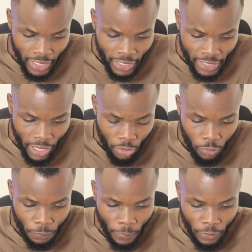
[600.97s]

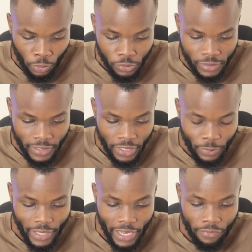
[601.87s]
Now you also see
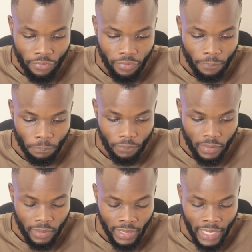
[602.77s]
we have
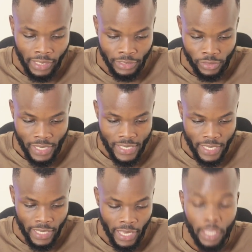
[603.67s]
learning resources
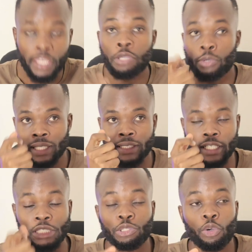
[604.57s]
here
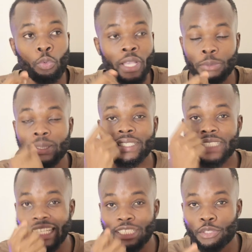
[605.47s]
curated, so we actually
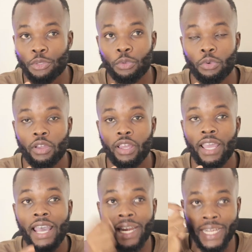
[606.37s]
get you
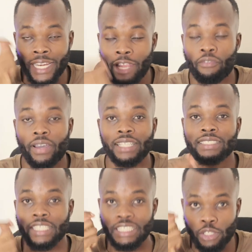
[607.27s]

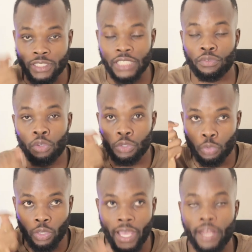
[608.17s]
relevant resources for you
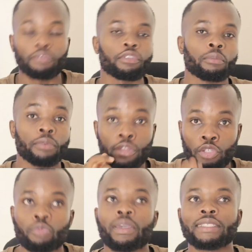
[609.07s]
to learn from,
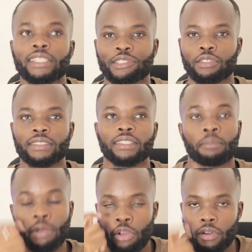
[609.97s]
documentations,
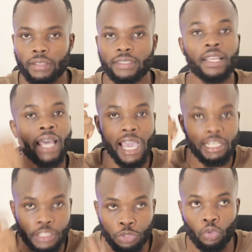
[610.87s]
blogs,
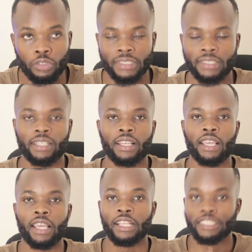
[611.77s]
articles.
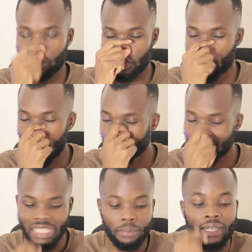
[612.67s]
So our
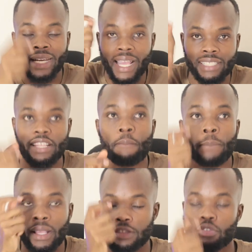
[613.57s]
system ranks the
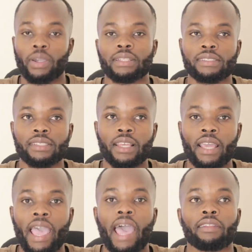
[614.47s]
best ones
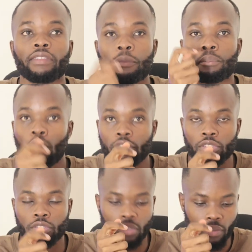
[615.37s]
and the
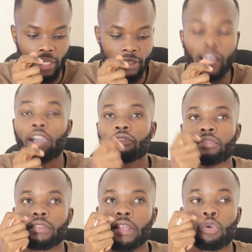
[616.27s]
most that
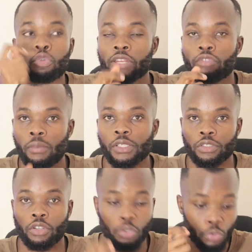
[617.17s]
have the good
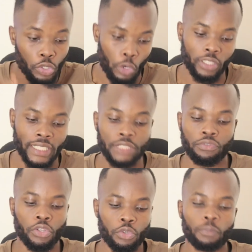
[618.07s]
information or good content
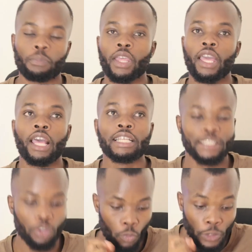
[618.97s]
for you.
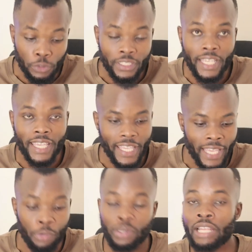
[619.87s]
So what you see
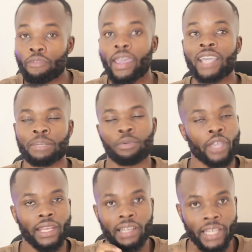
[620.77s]
here, you'll never get a
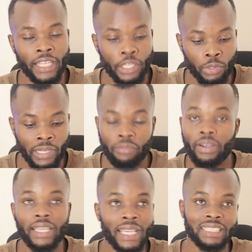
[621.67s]
broken link, you'll
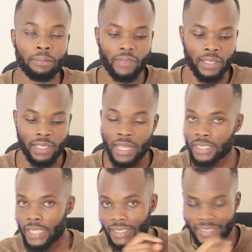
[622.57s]
never get something that
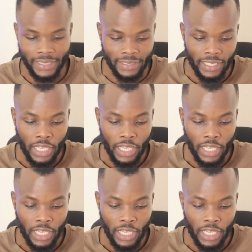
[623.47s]
doesn't exist.